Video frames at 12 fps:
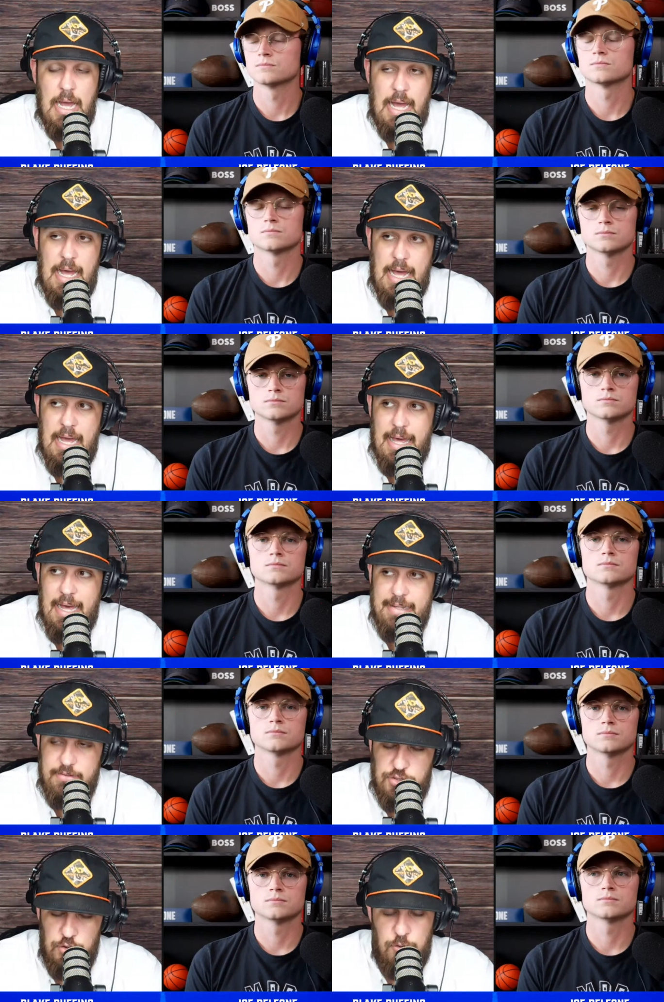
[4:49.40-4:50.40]
Speaker 1: I,
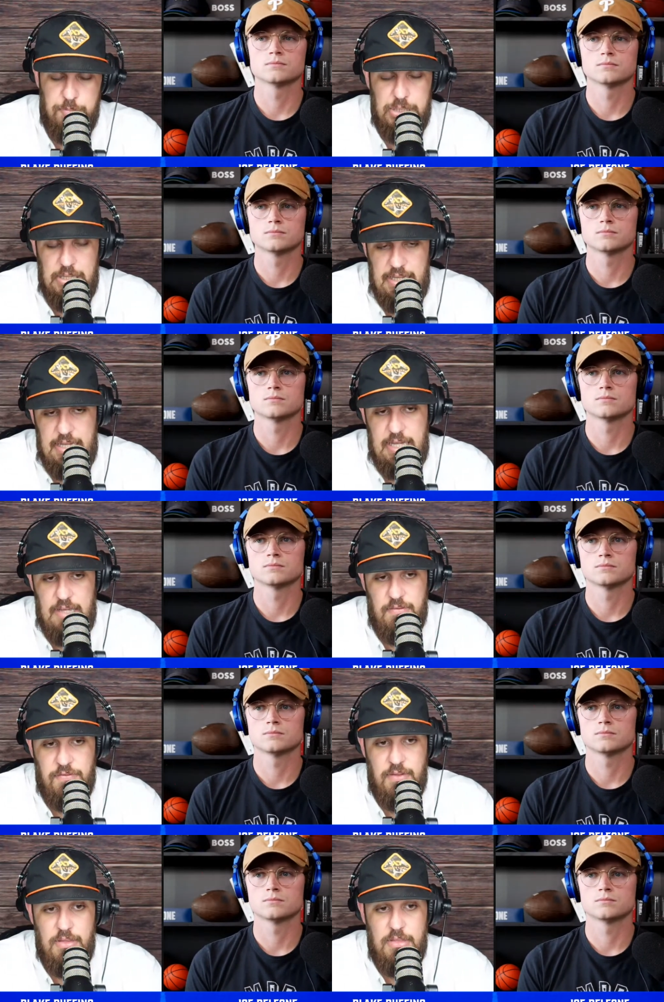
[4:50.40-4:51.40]
I do
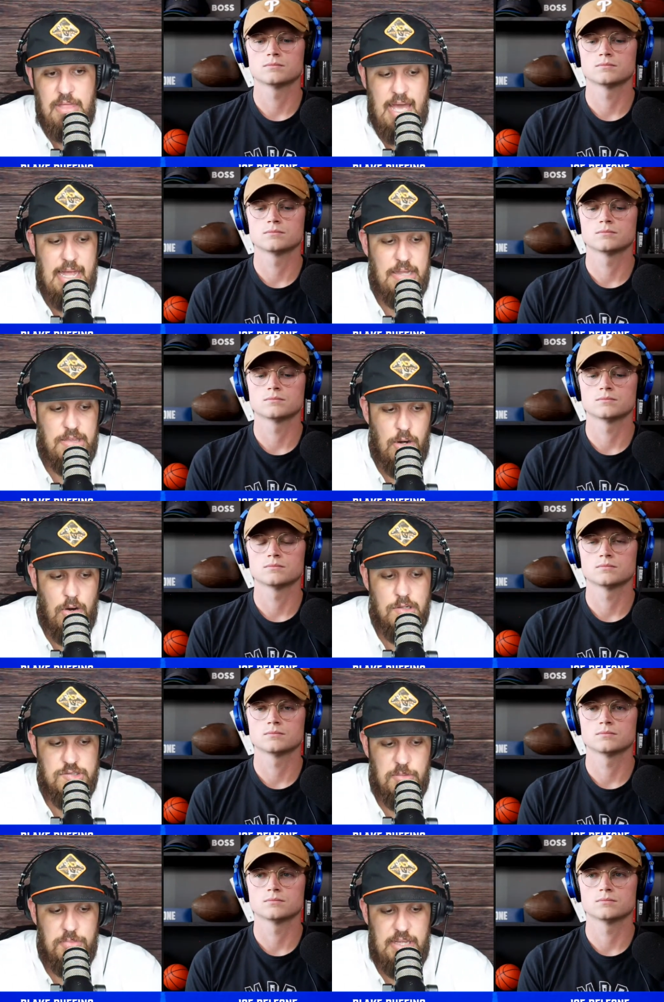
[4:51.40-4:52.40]
believe that there
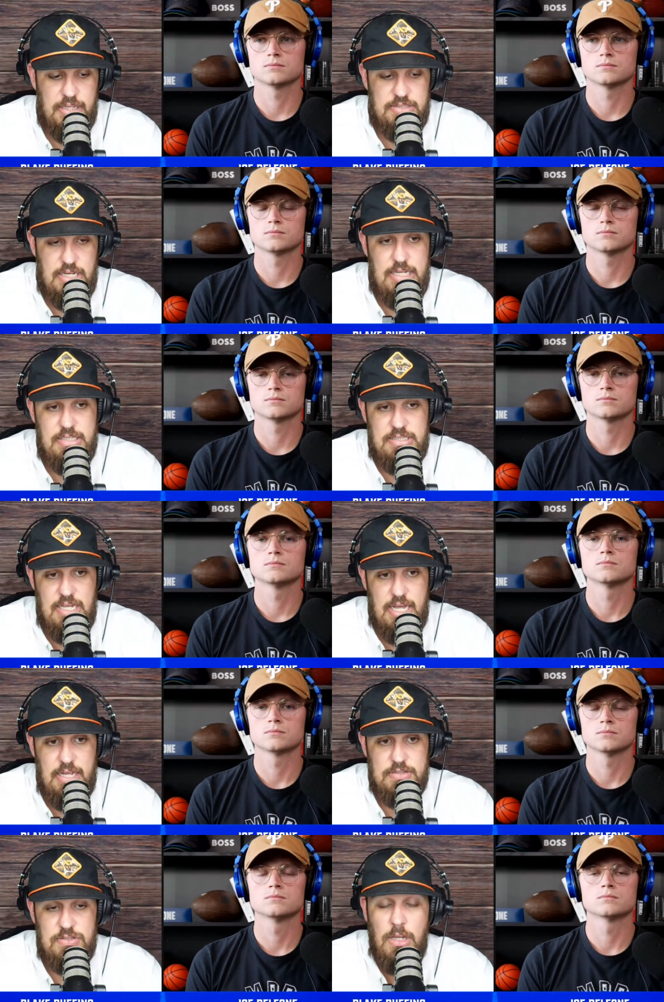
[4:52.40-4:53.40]
are some things that he
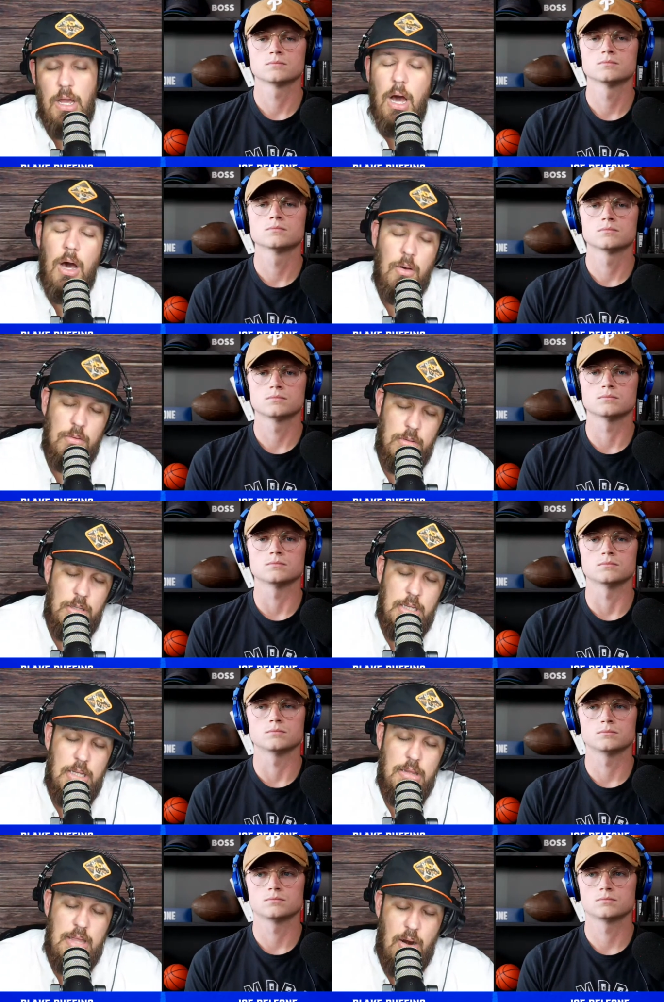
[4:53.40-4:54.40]
says, oh, mm
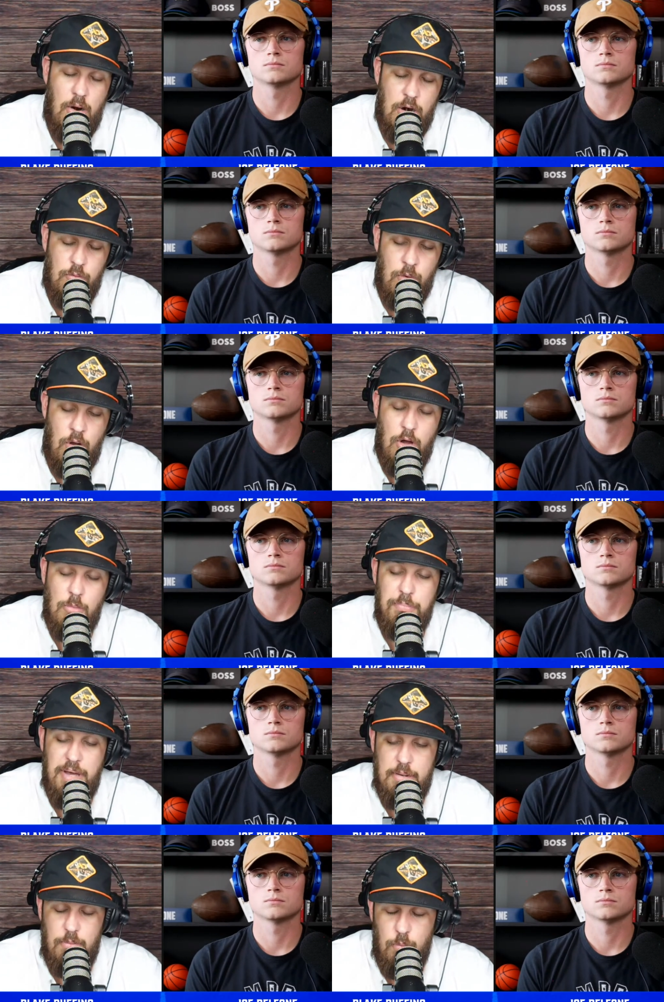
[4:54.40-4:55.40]
-hmm that aren't wrong.
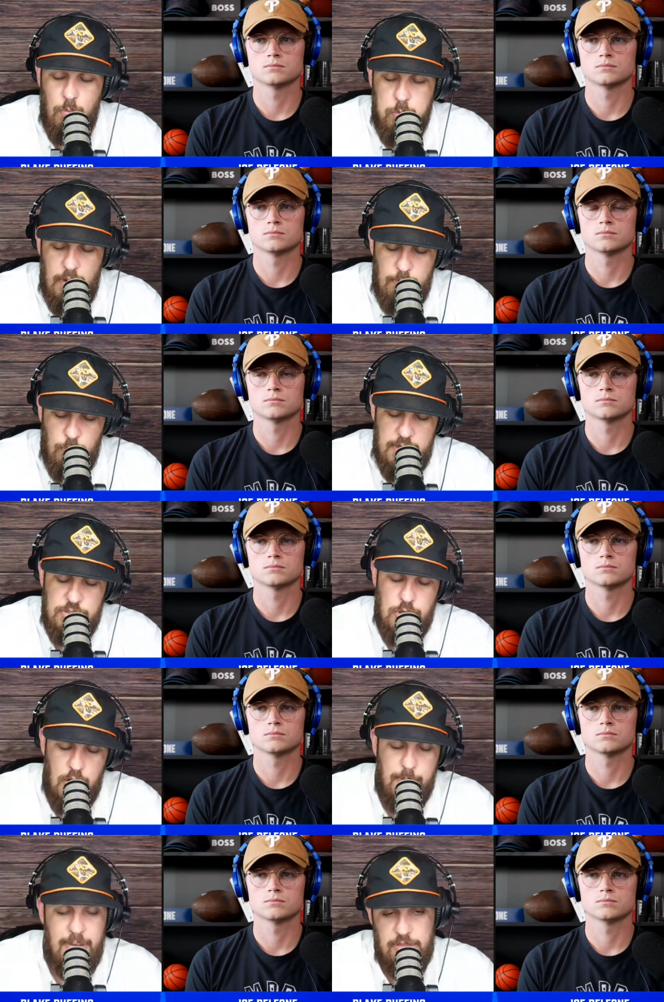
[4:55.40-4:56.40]
But when we
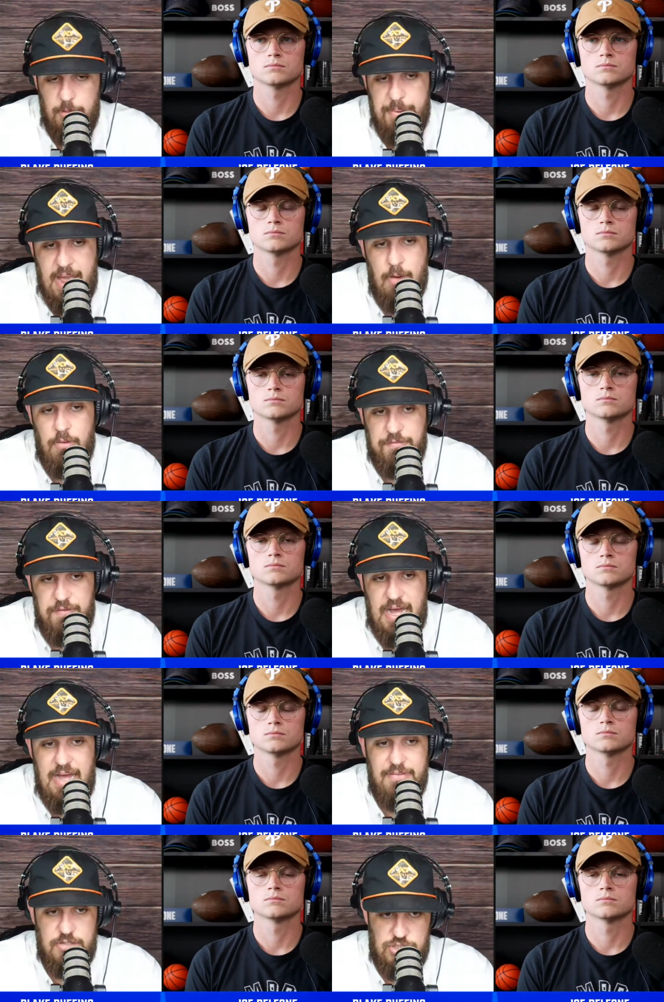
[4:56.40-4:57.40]
talk about the Power
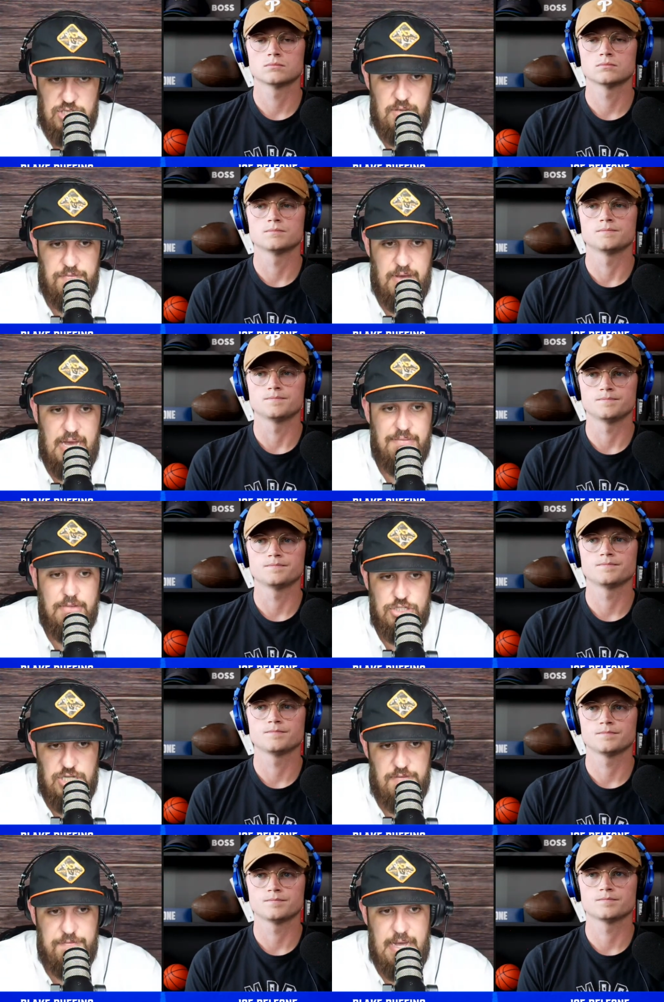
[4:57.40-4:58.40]
Five and G5, the
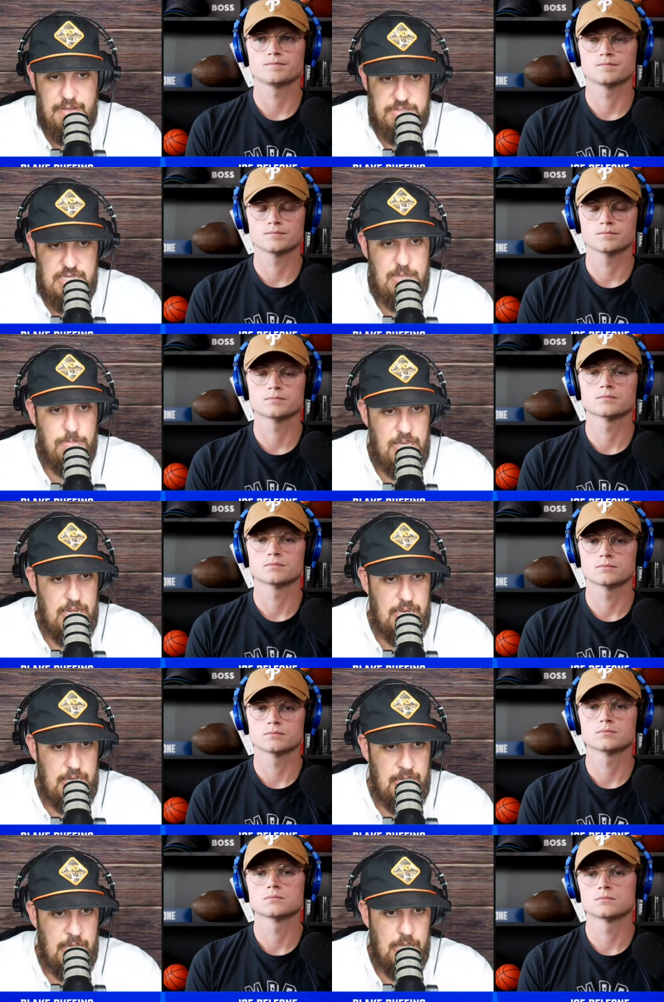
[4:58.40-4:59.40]
G5 team
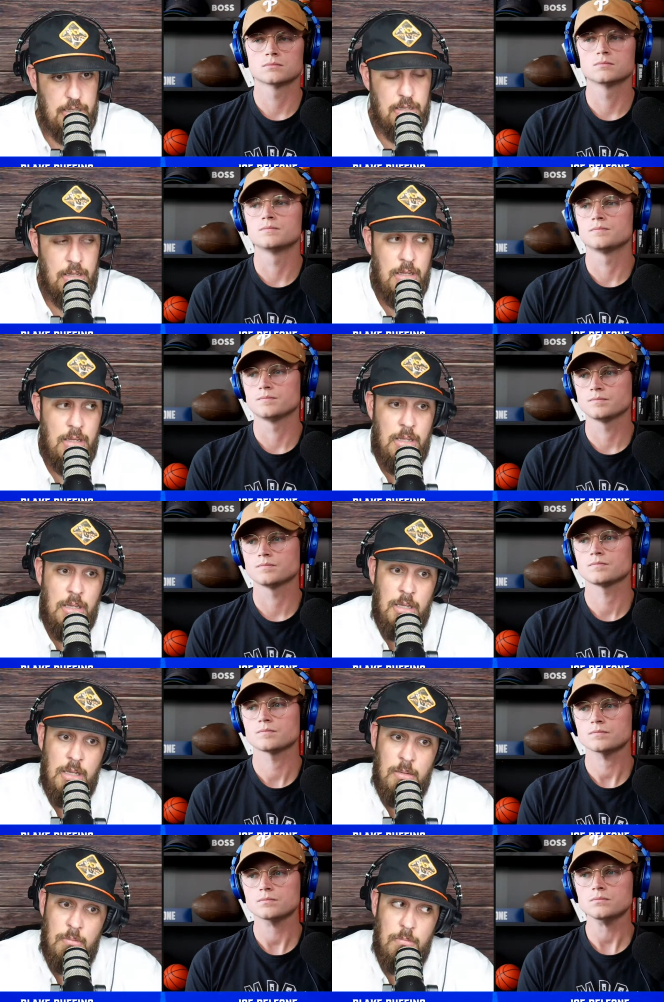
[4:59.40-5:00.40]
getting in,
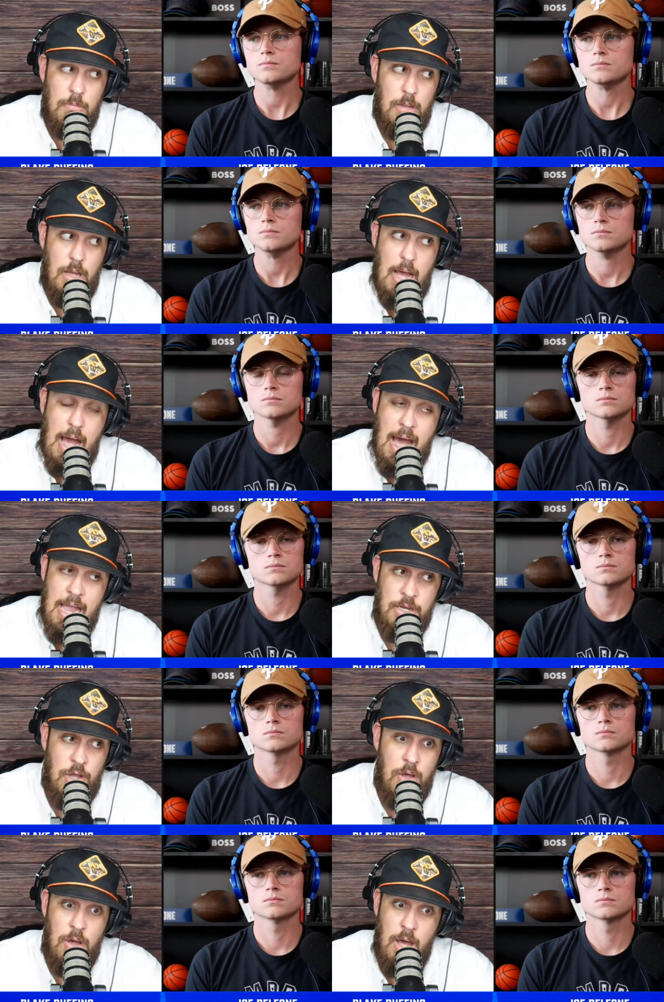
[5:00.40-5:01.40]
I
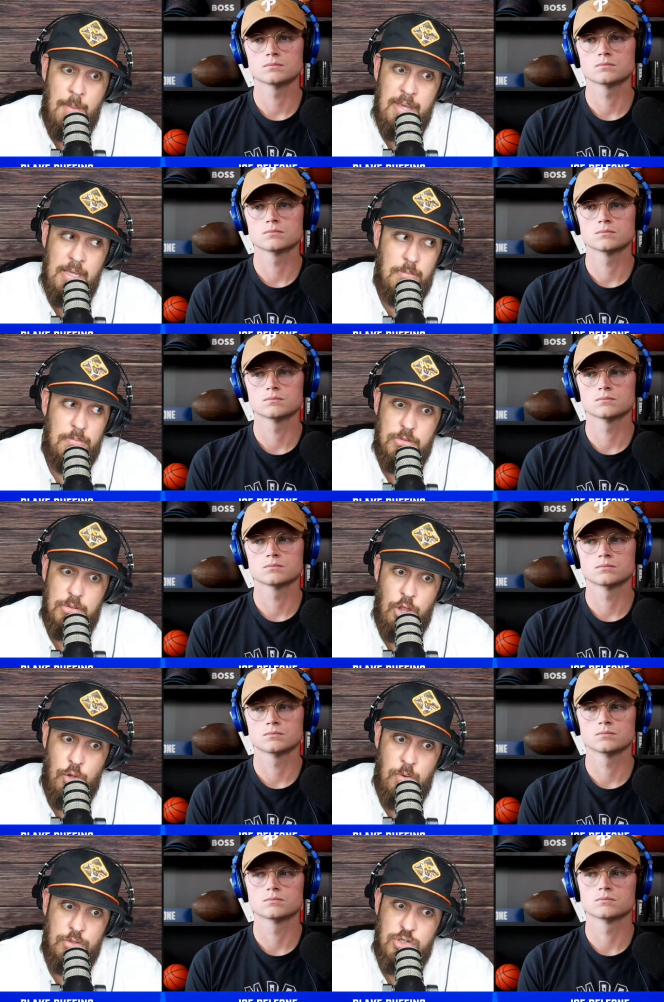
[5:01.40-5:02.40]
know, I mean,
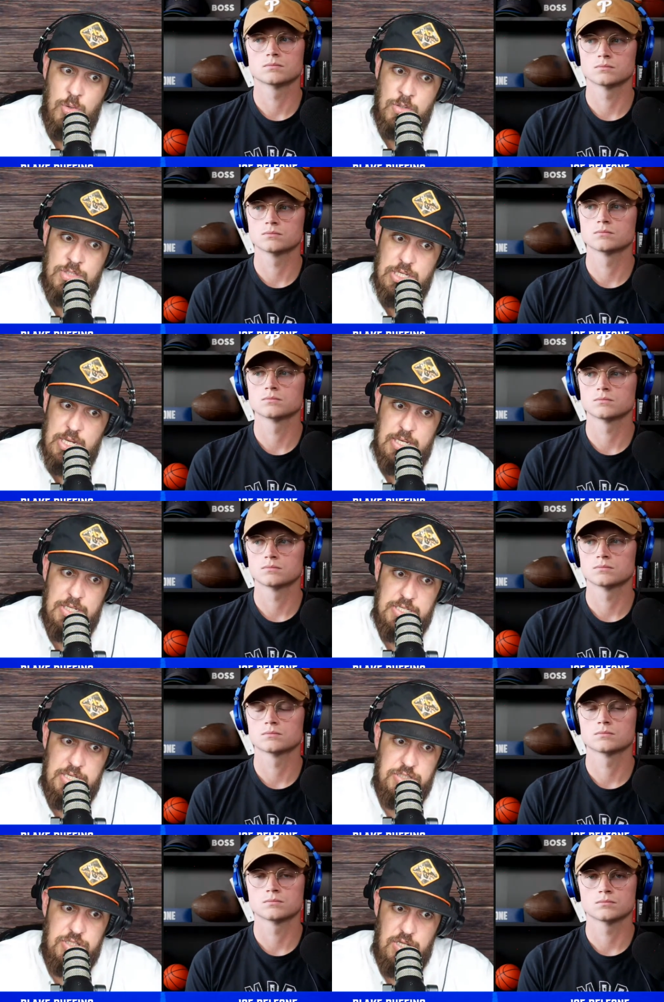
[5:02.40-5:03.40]
look what Georgia did to
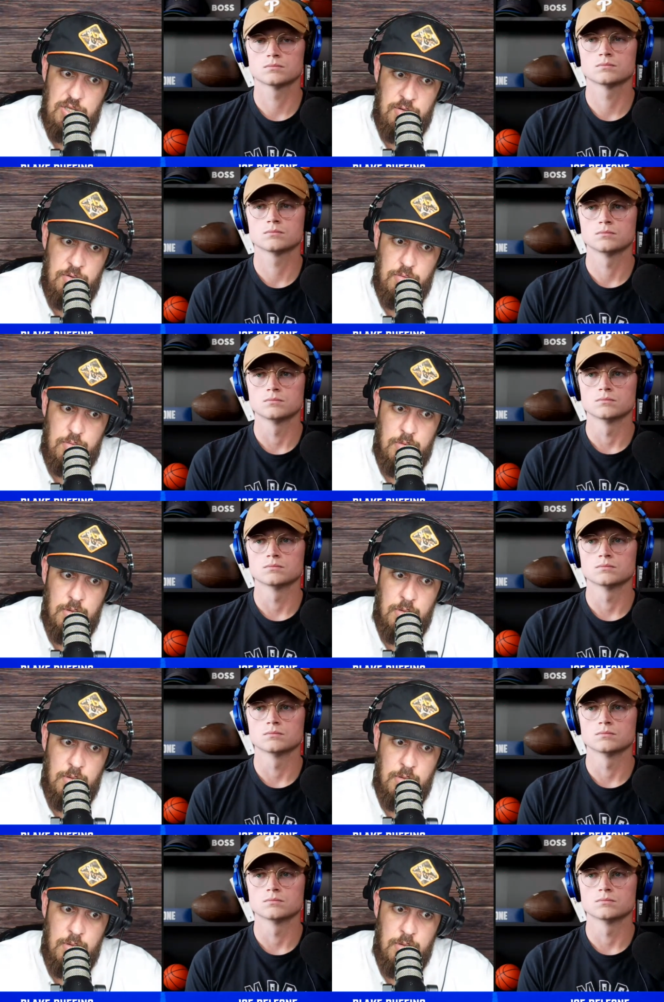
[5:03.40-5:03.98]
TCU.